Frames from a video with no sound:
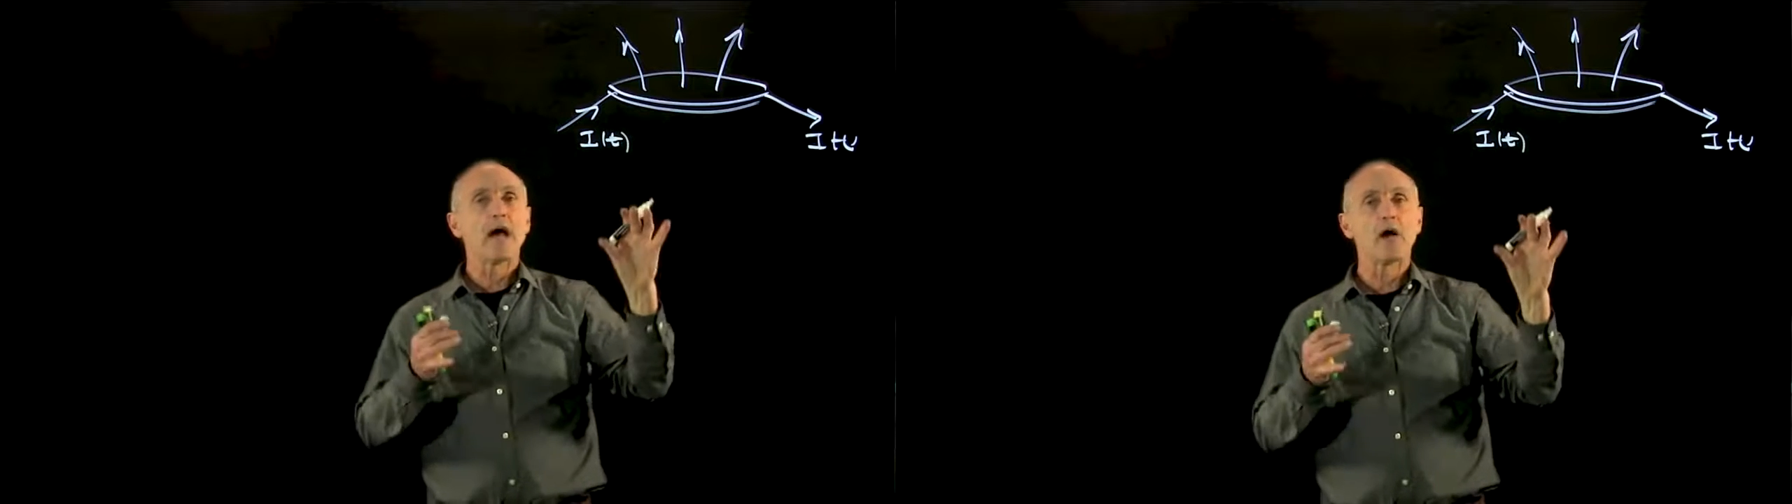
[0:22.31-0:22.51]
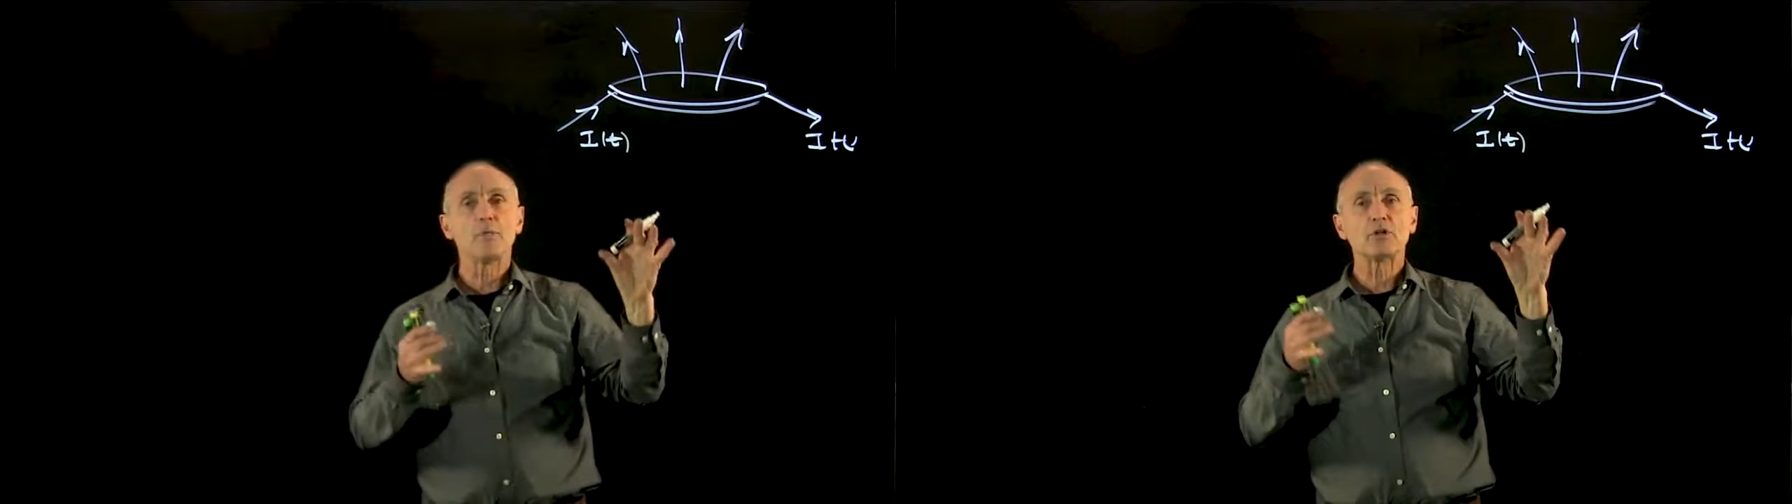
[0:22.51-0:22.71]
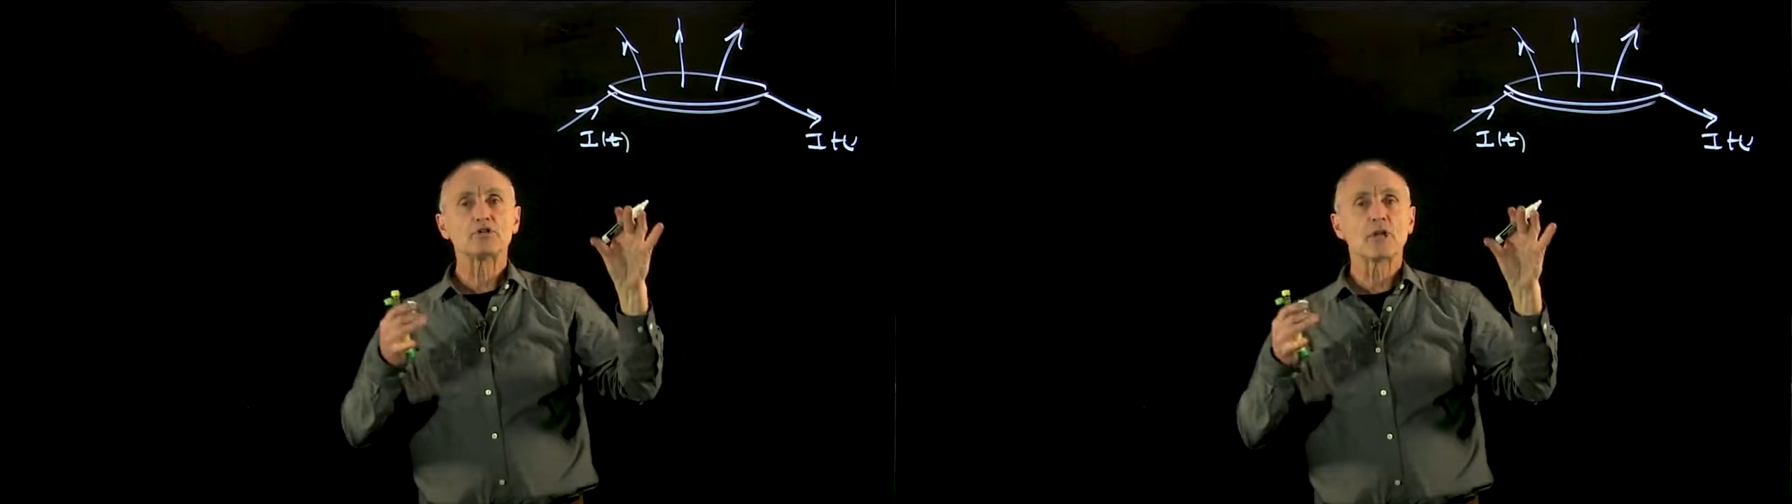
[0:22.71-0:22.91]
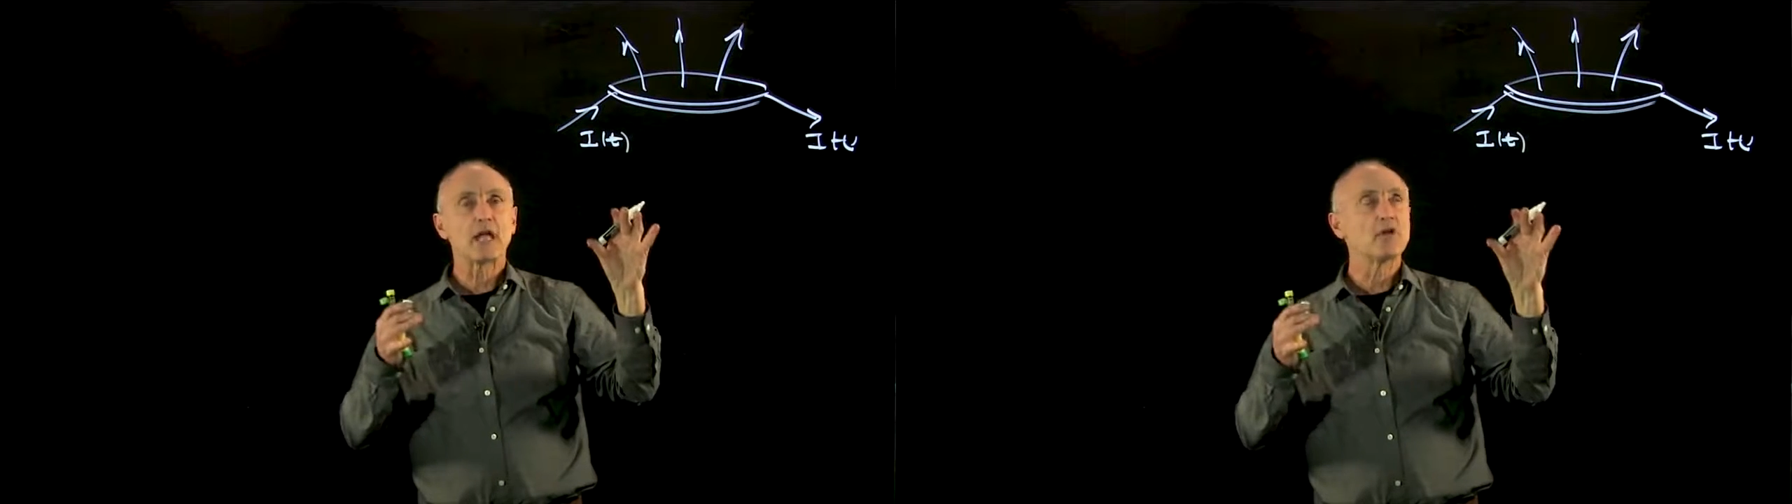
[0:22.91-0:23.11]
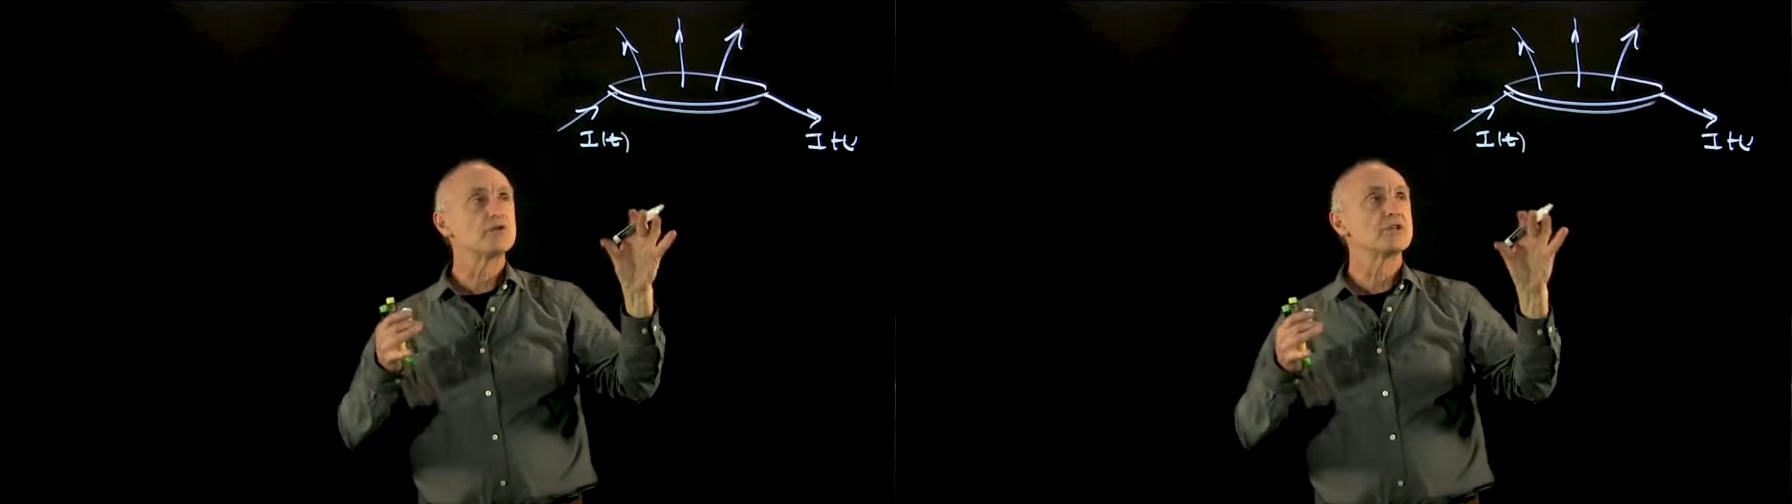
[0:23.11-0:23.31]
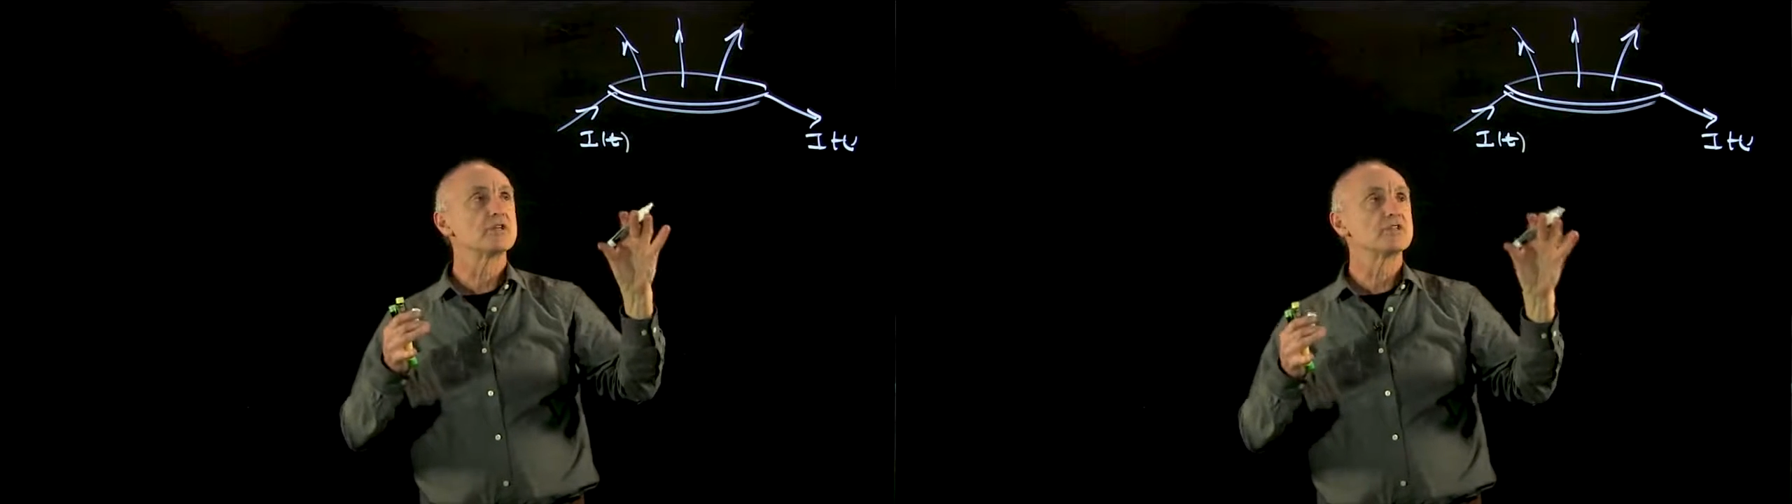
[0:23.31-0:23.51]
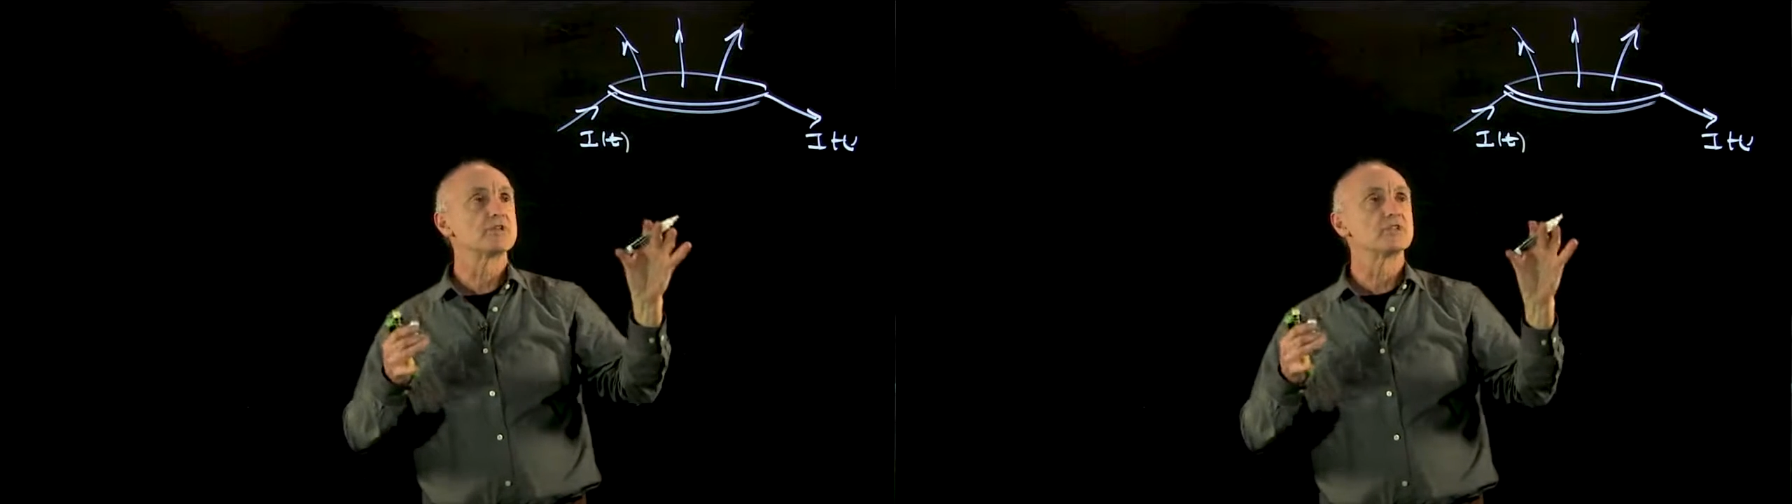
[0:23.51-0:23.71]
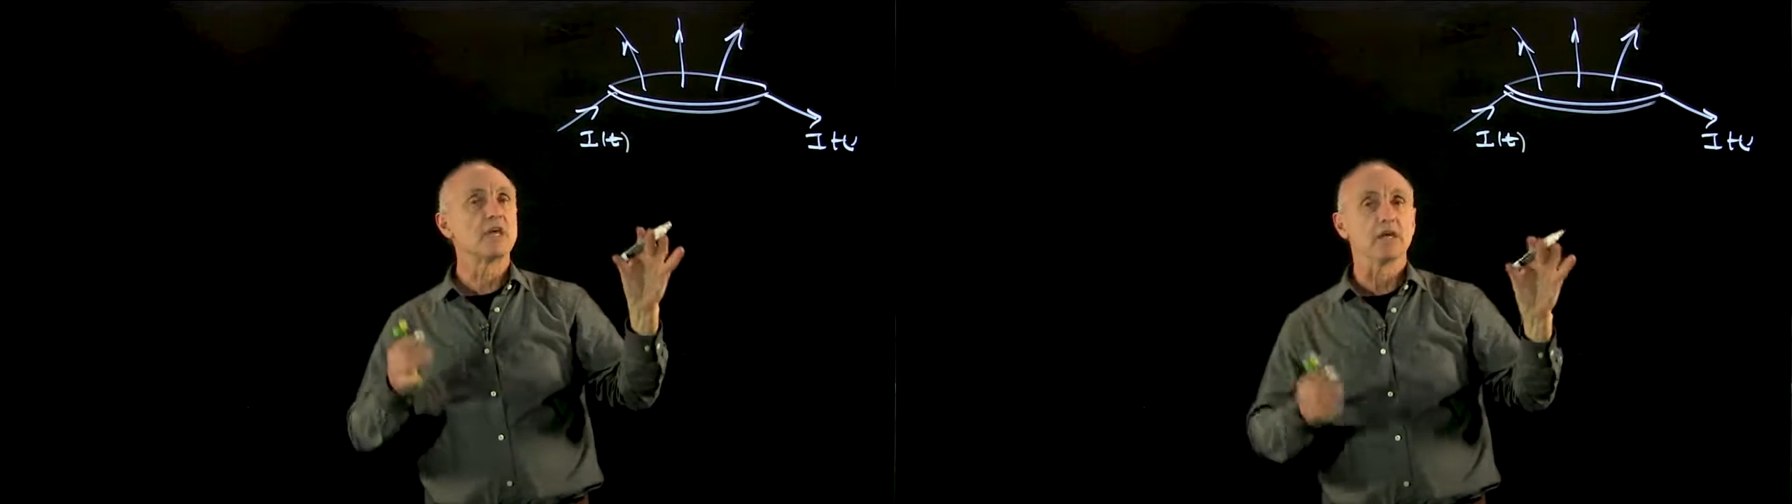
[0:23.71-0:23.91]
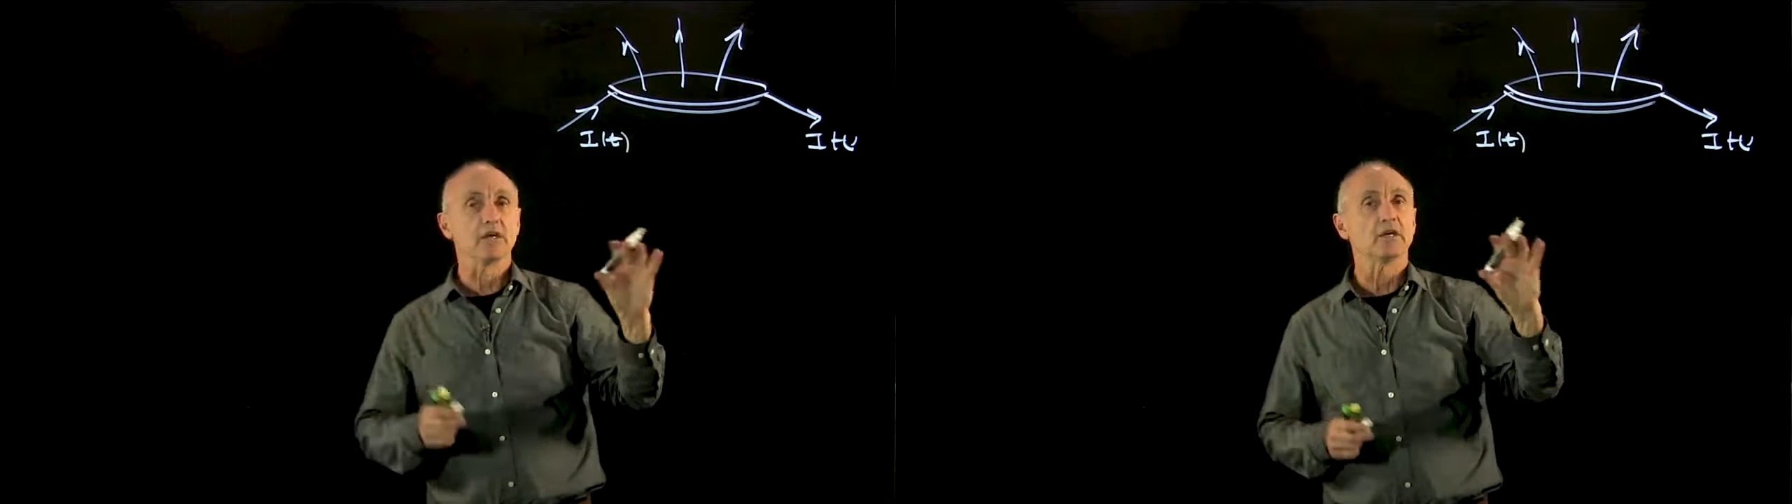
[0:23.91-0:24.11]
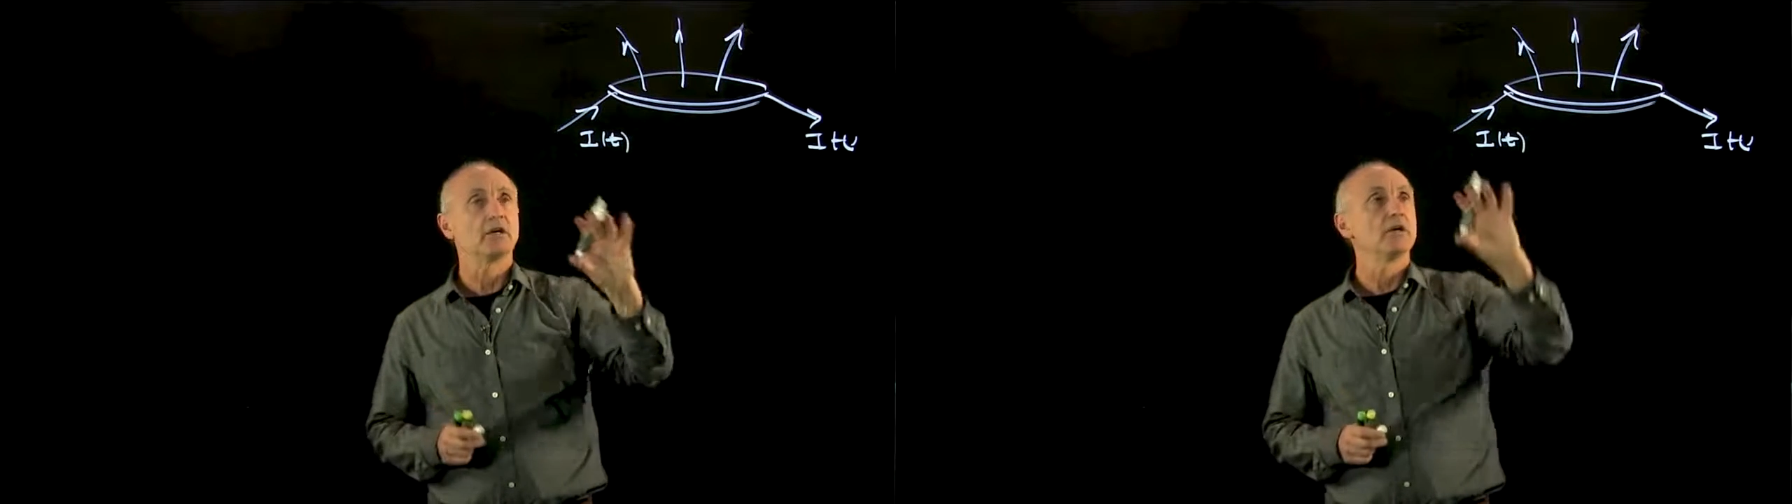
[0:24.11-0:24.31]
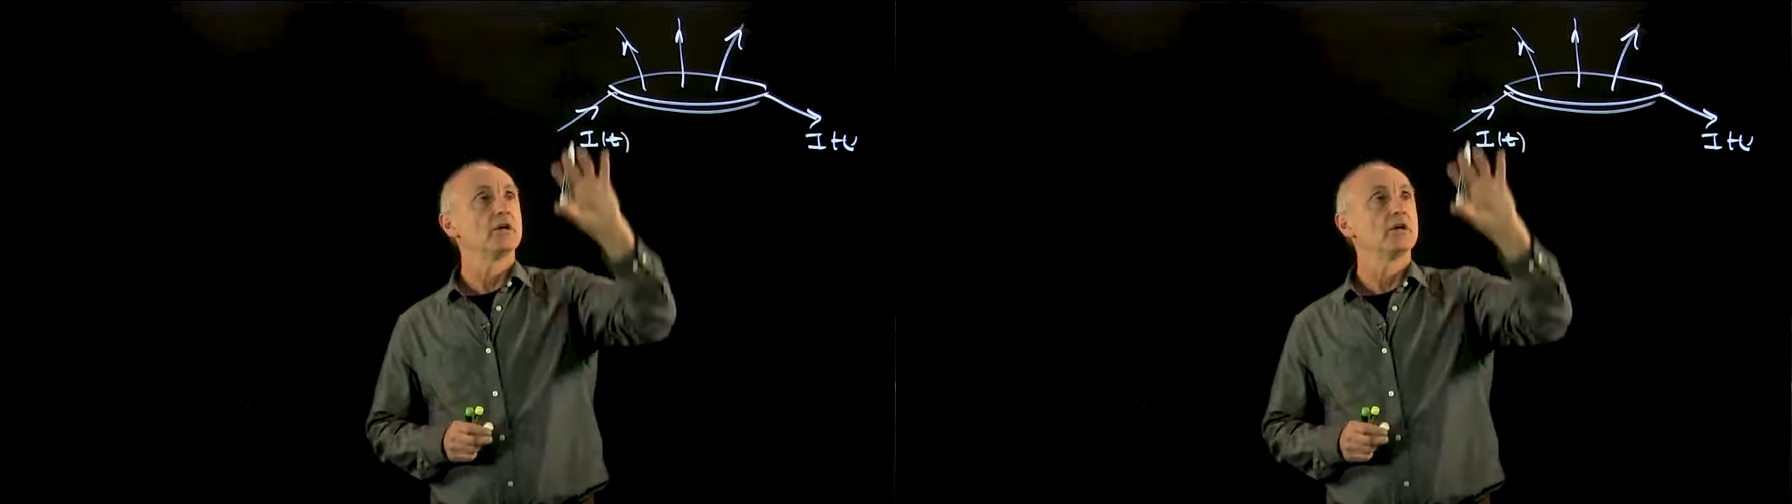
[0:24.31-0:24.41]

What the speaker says: how much energy does it take